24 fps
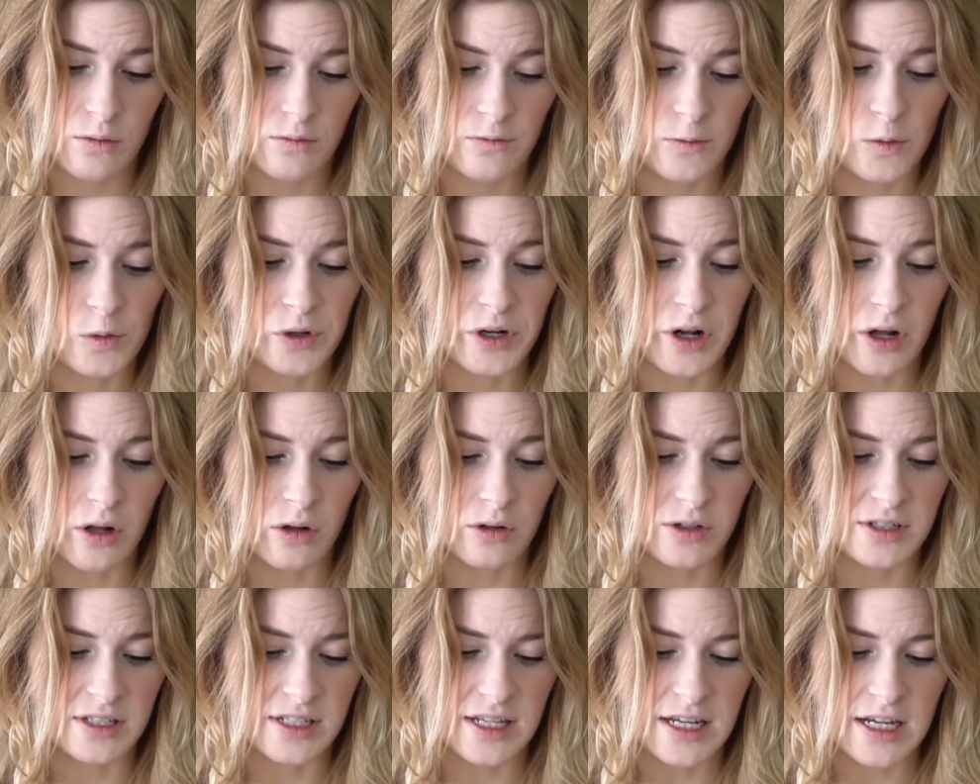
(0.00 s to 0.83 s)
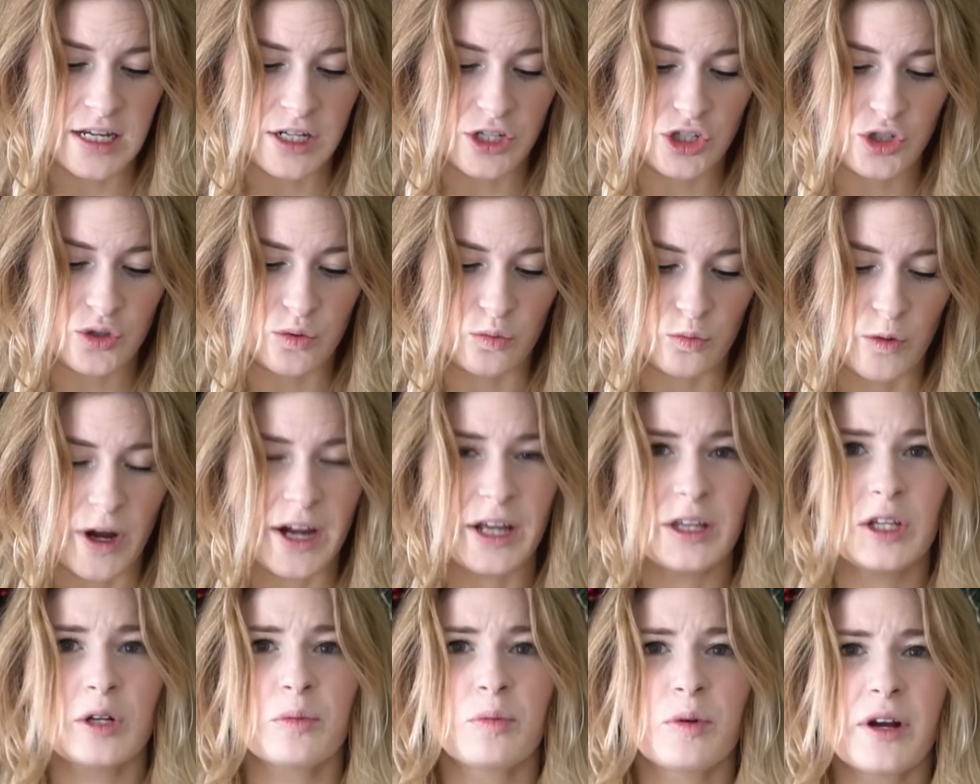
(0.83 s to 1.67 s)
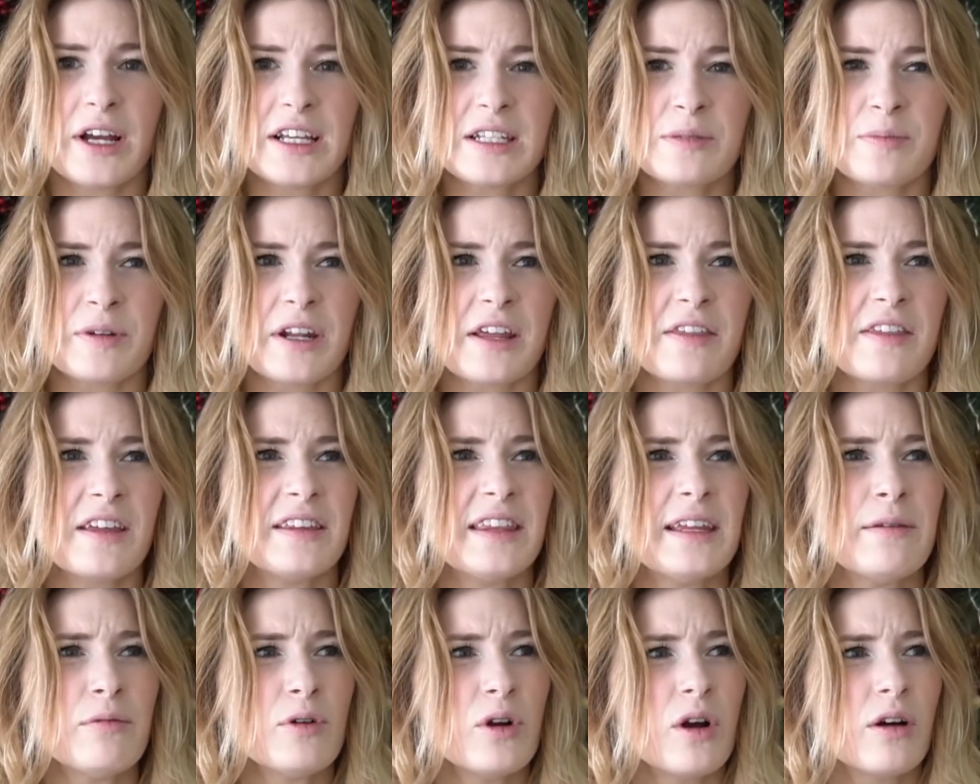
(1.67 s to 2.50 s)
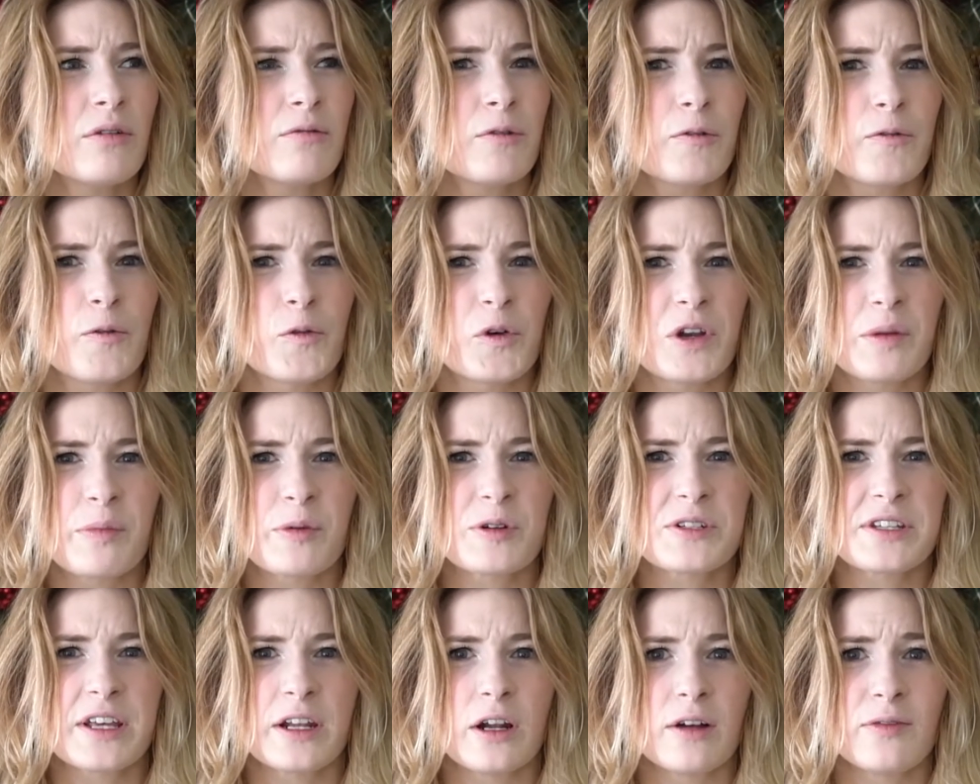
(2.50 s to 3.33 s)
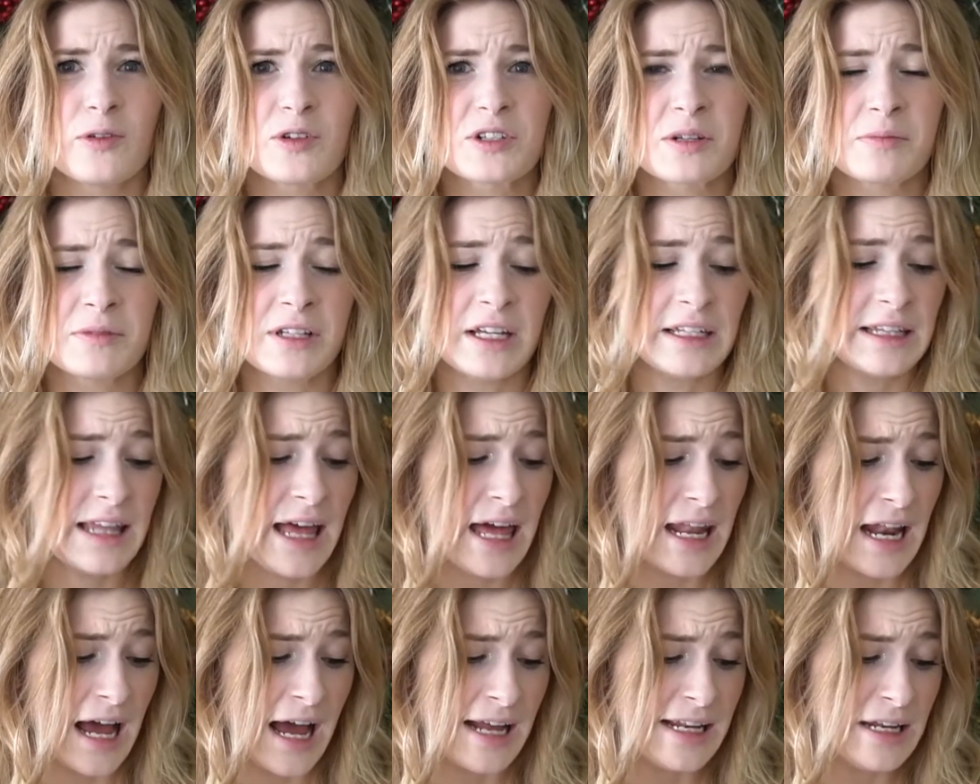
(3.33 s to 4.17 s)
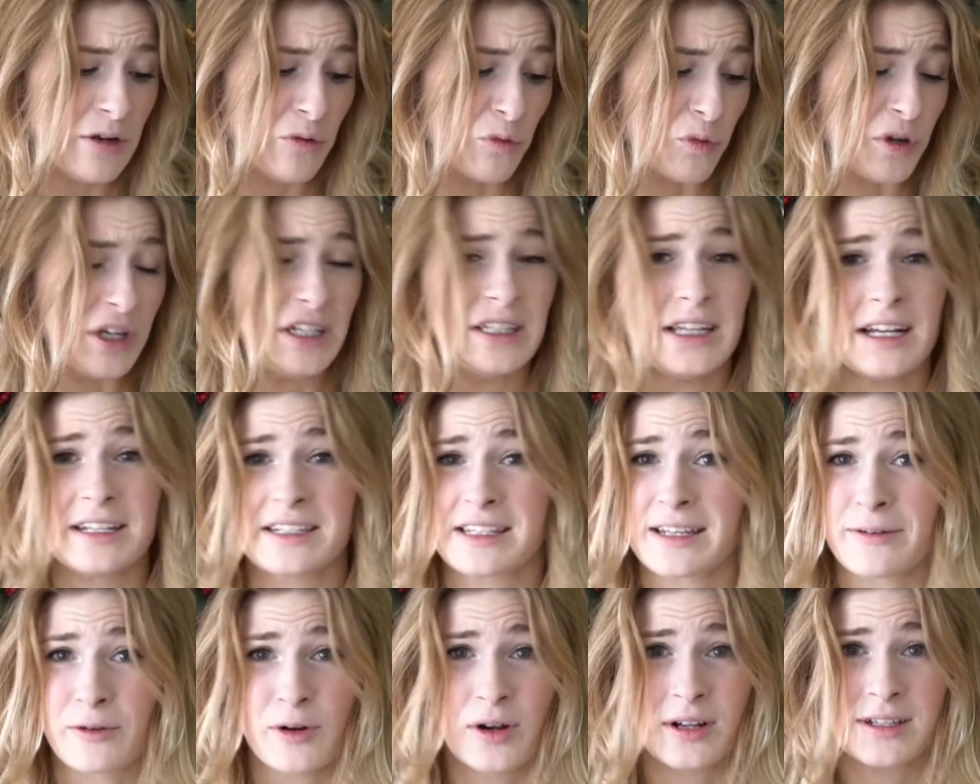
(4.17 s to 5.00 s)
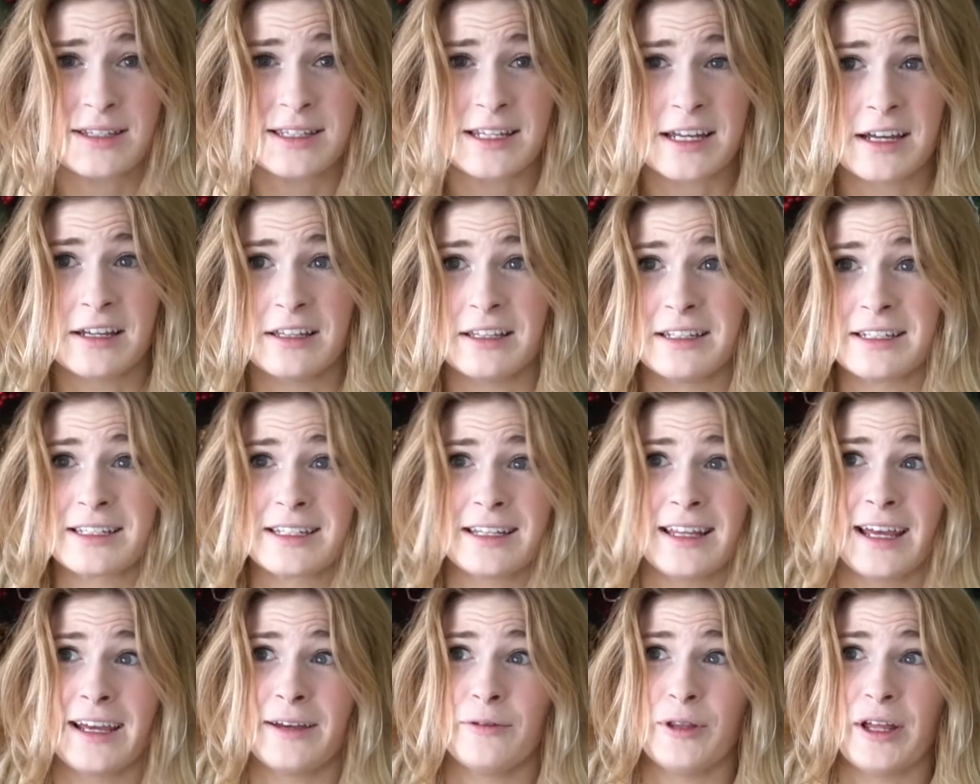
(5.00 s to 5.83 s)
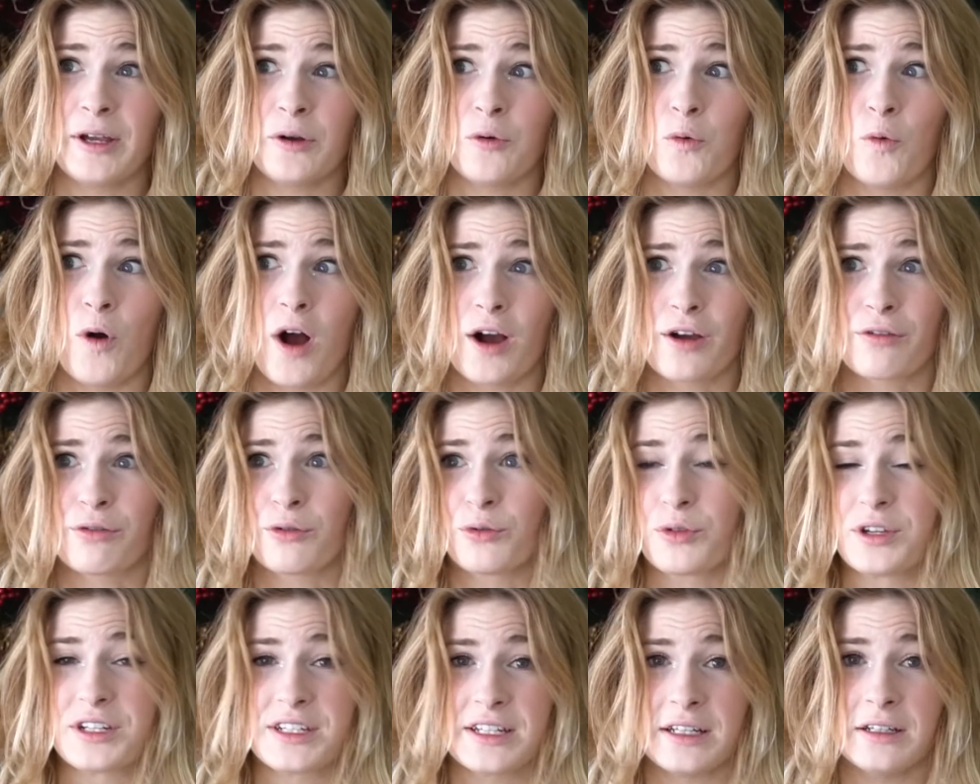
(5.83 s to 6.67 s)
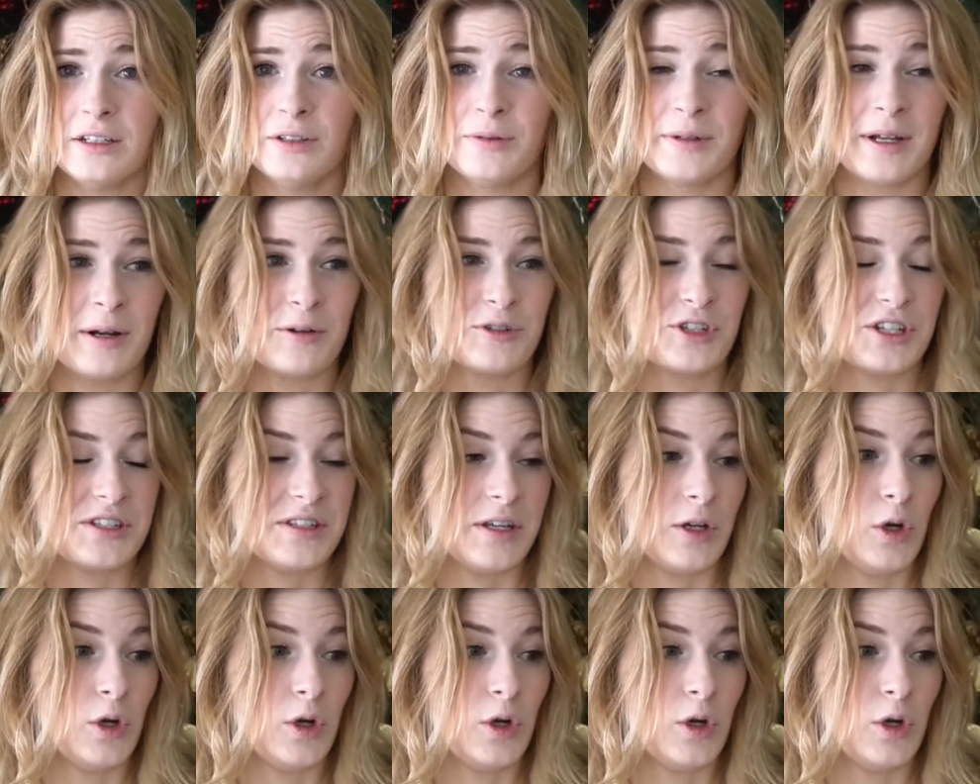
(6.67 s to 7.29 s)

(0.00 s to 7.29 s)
$4 each regular price, but I think they were on for 40% off or something like that. I didn't realize they were on sale until I walked through the till, but I was just